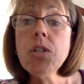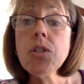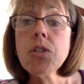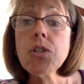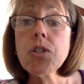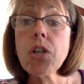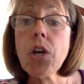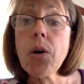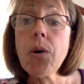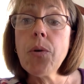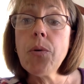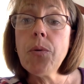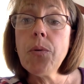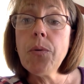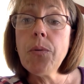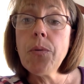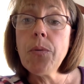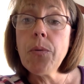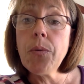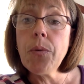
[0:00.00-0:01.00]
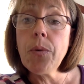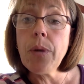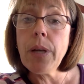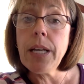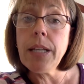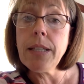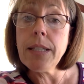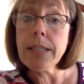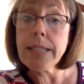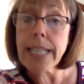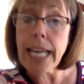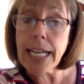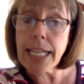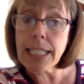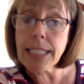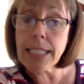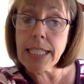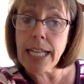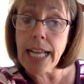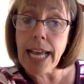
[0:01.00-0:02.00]
So, in the
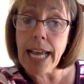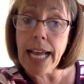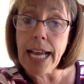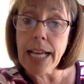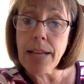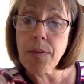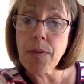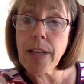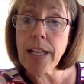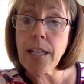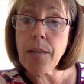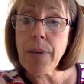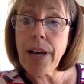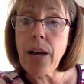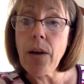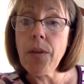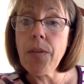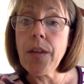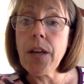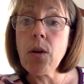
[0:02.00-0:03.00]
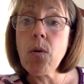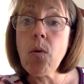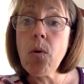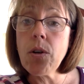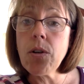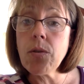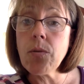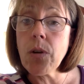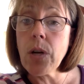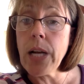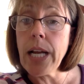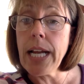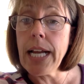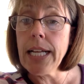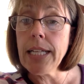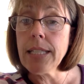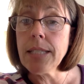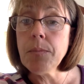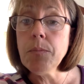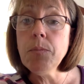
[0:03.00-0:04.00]
setting today, think about that Corduroy
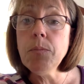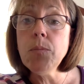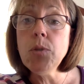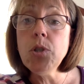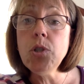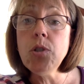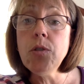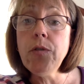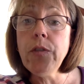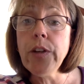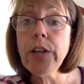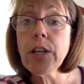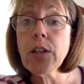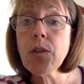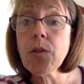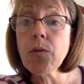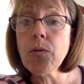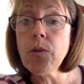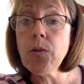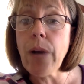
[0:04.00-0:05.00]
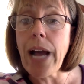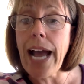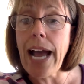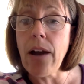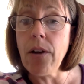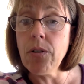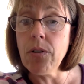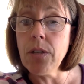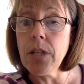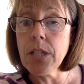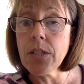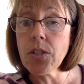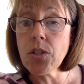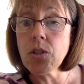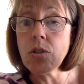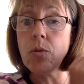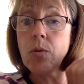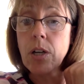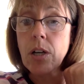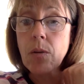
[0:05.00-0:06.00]
is moving throughout a
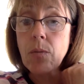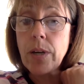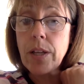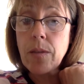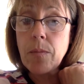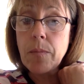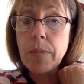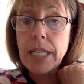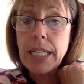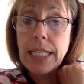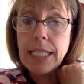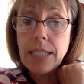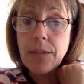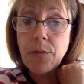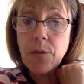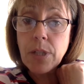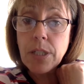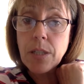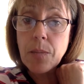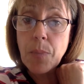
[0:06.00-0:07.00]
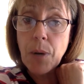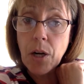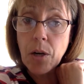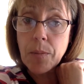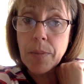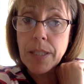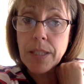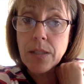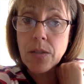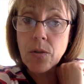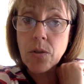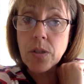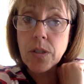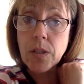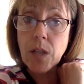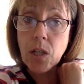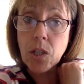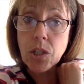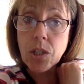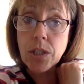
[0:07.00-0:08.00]
store with many different departments or
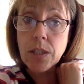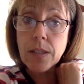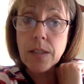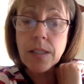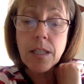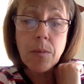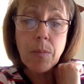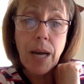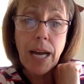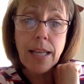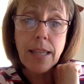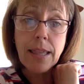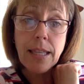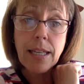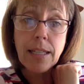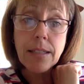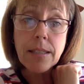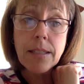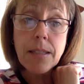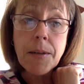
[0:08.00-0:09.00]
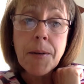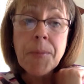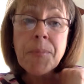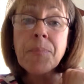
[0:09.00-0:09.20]
sections to buy things.